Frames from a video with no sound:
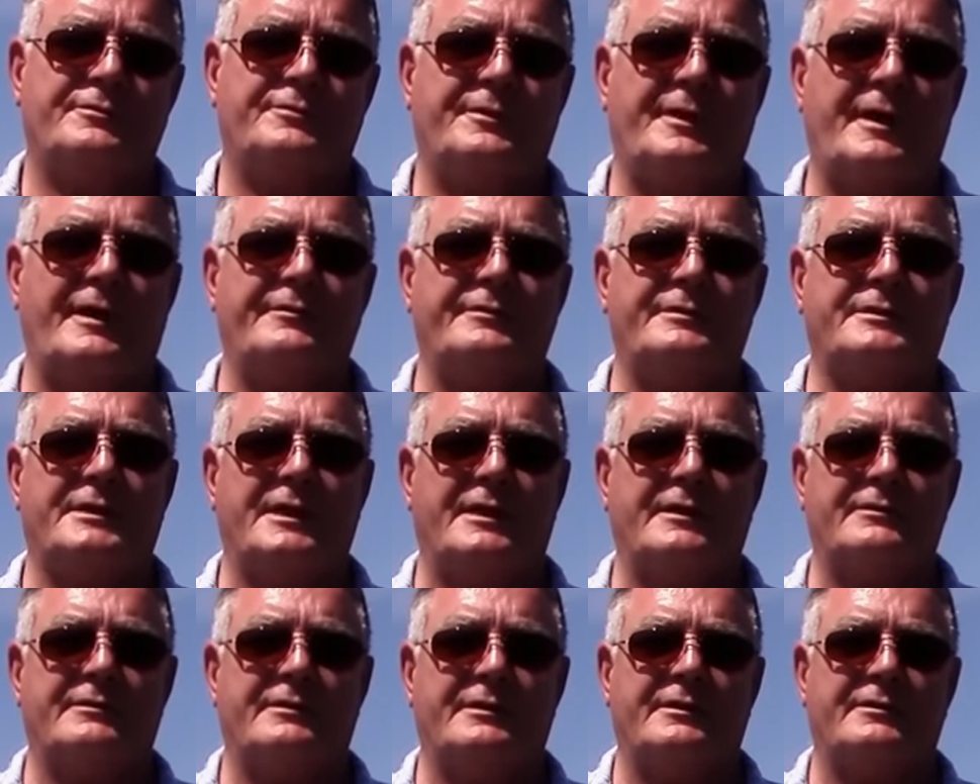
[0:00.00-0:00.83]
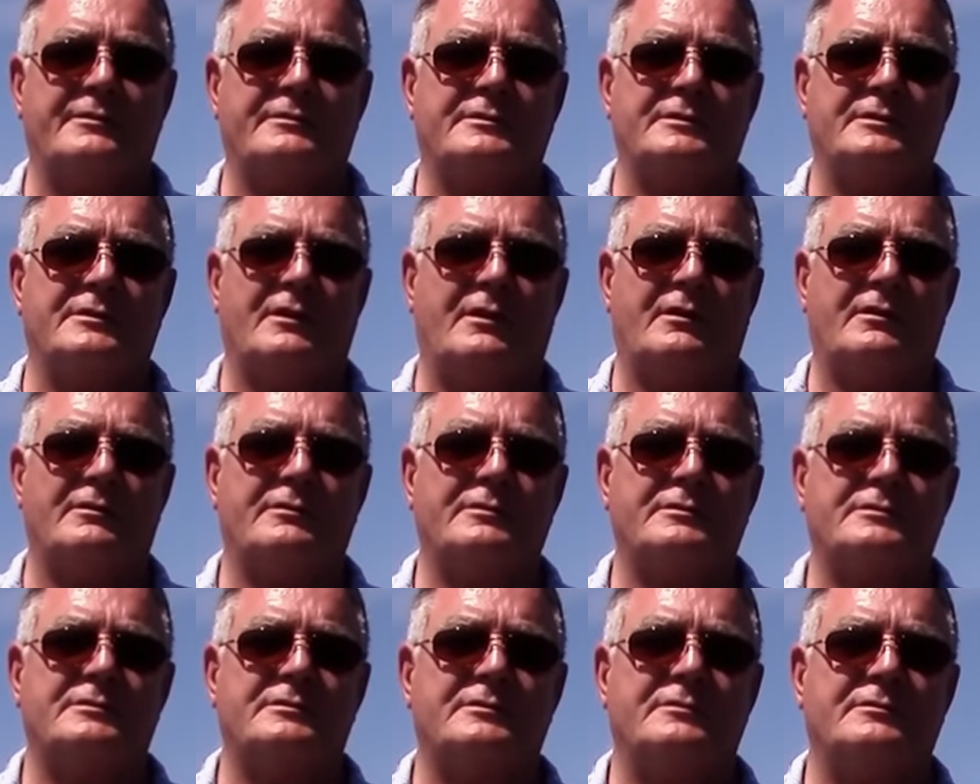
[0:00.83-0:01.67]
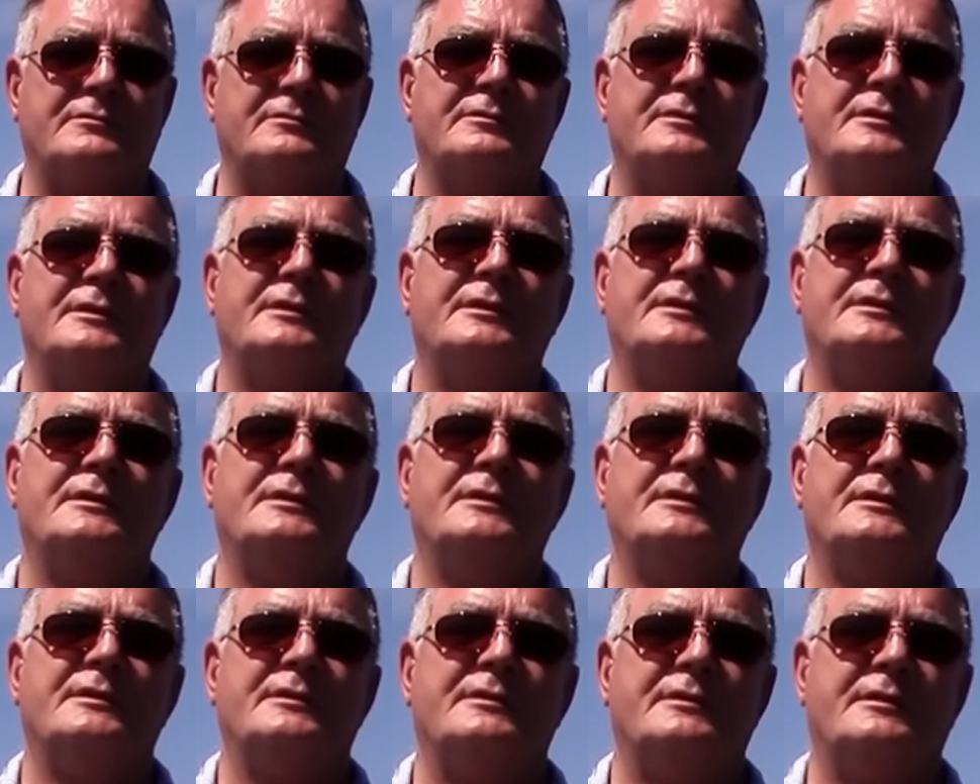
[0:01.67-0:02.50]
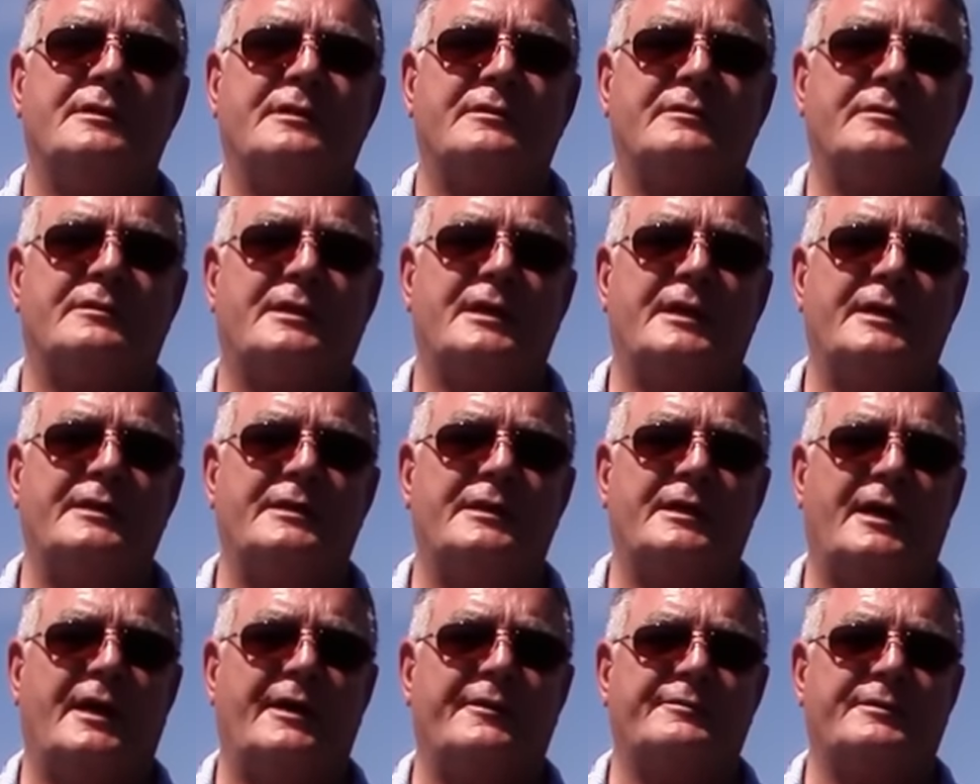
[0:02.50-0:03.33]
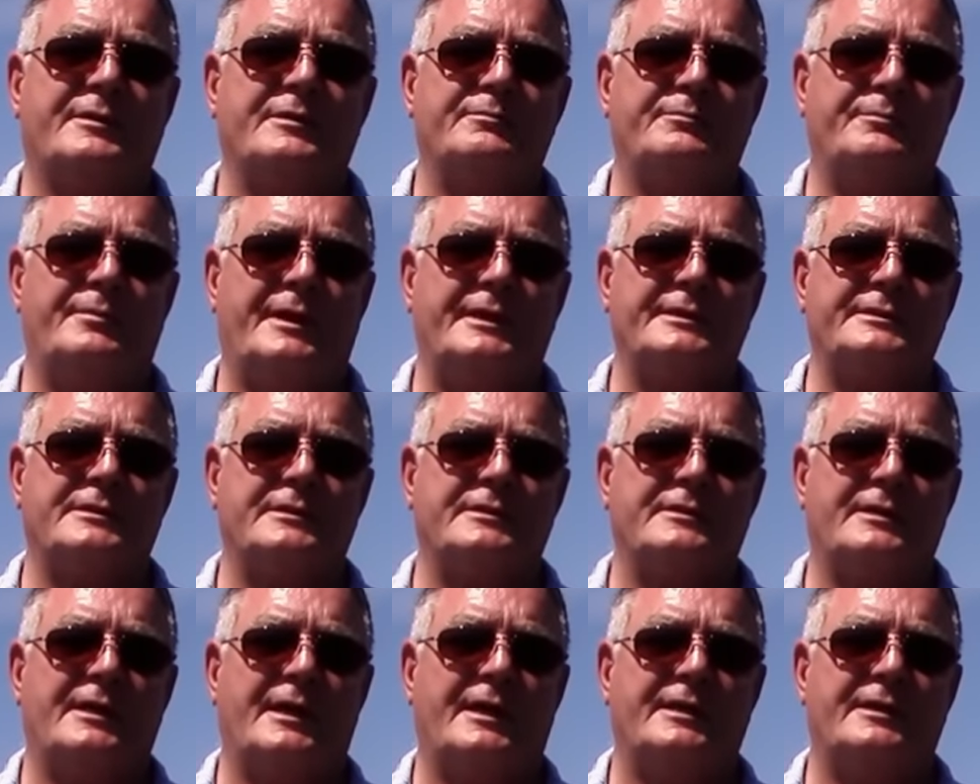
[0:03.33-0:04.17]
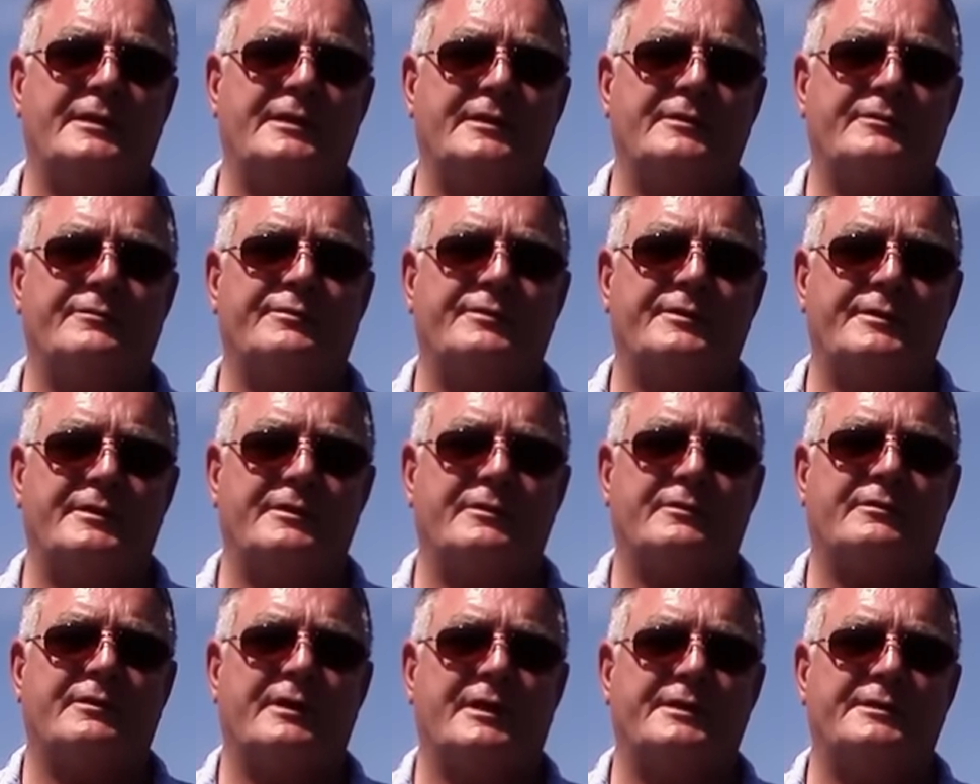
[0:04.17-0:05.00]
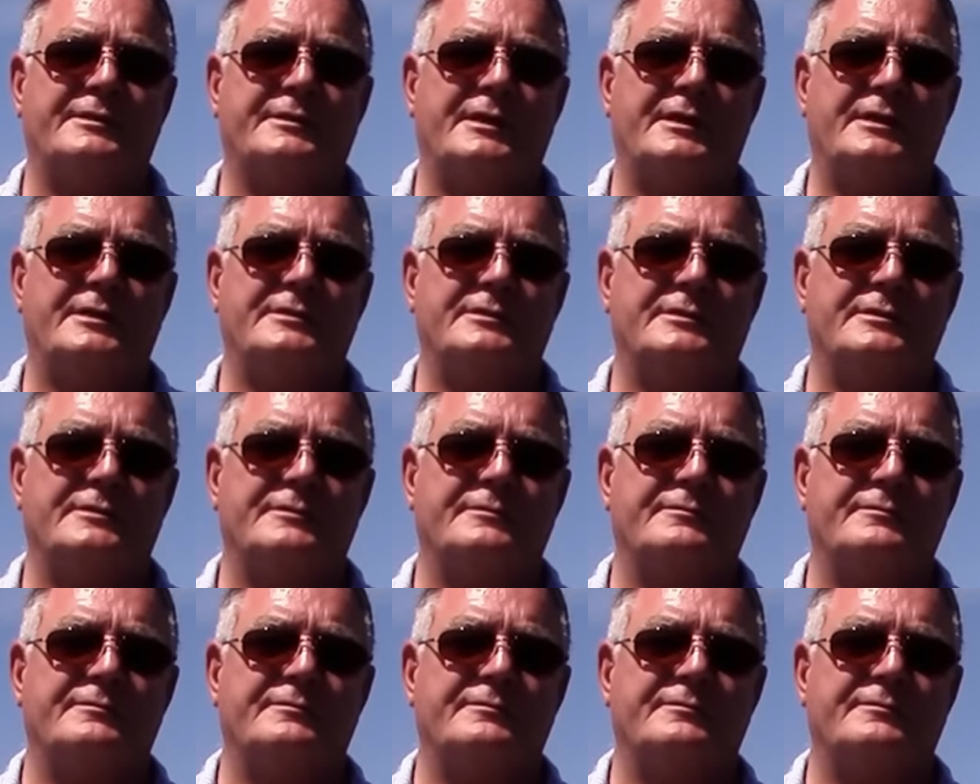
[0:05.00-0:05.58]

$5,000 or $10,000. So you kind of have to budget that in for your accreditation.